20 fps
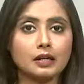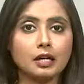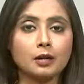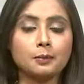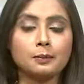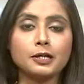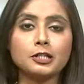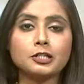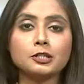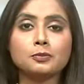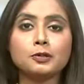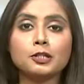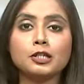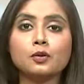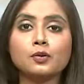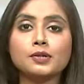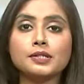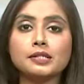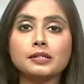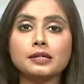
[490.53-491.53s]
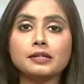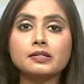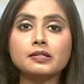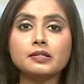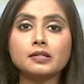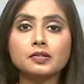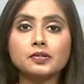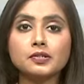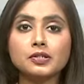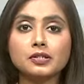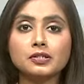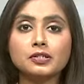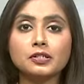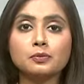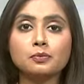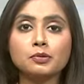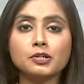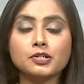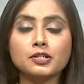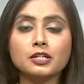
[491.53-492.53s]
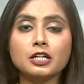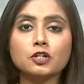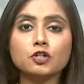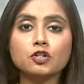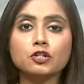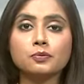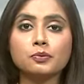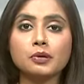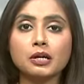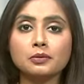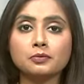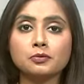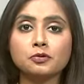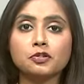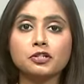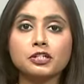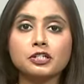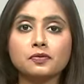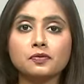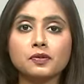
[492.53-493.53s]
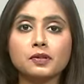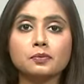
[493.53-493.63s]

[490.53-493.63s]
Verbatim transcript: Multiple U.S. states conducted presidential primaries with